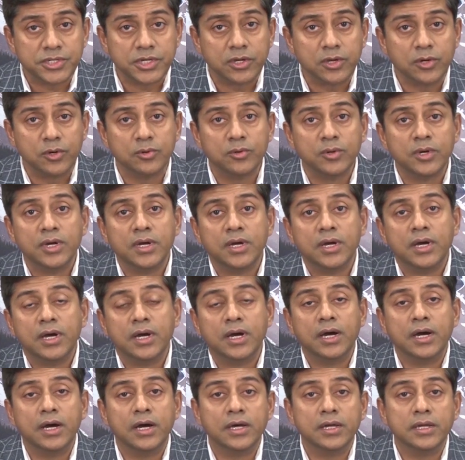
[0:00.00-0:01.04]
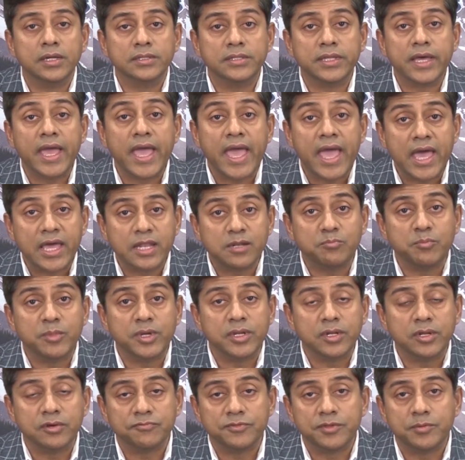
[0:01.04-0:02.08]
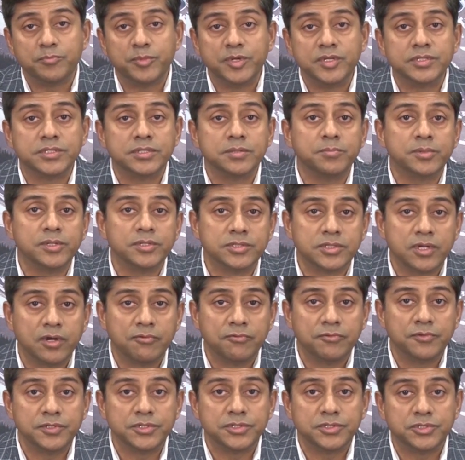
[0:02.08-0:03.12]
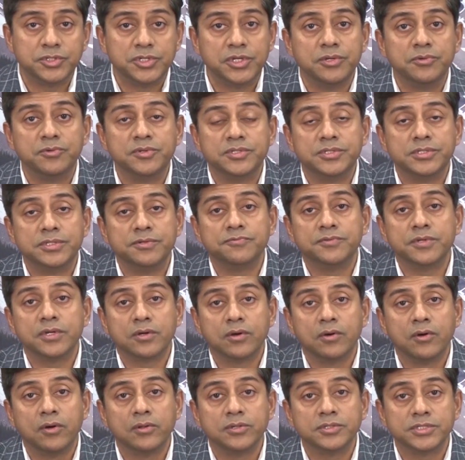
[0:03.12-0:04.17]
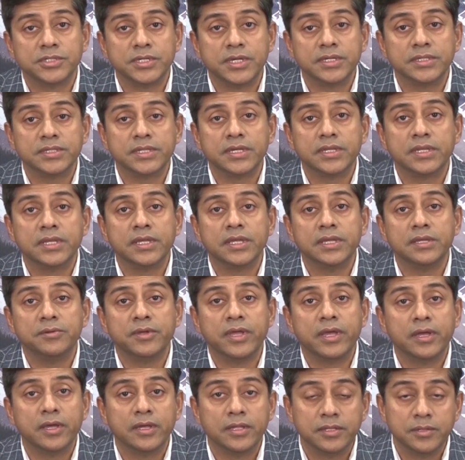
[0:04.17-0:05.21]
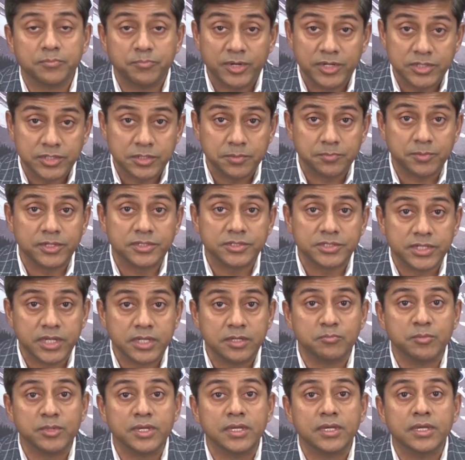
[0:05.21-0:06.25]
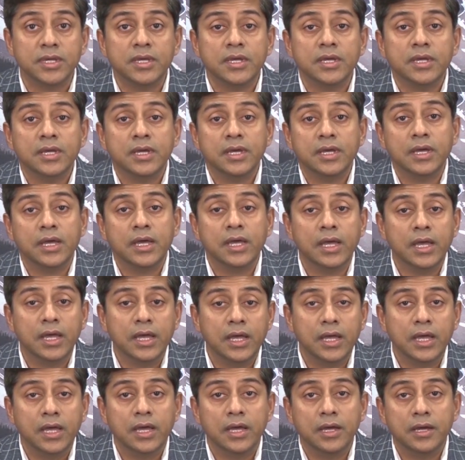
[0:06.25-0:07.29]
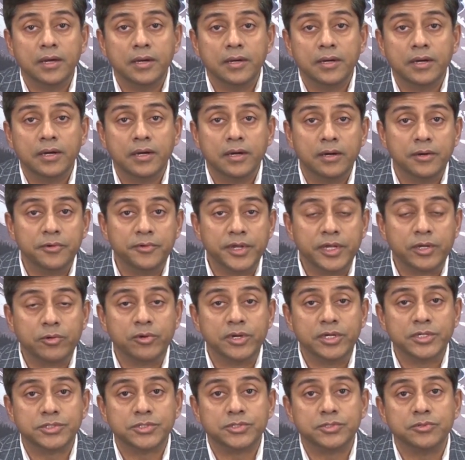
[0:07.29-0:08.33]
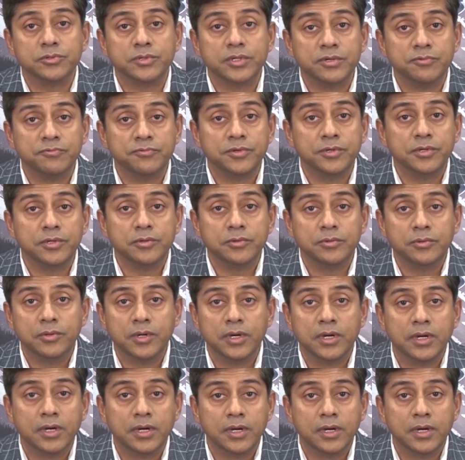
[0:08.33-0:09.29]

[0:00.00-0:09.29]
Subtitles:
ago. The admin of the principal's office, she received a call saying that, hey, the principal sent me a request to give you,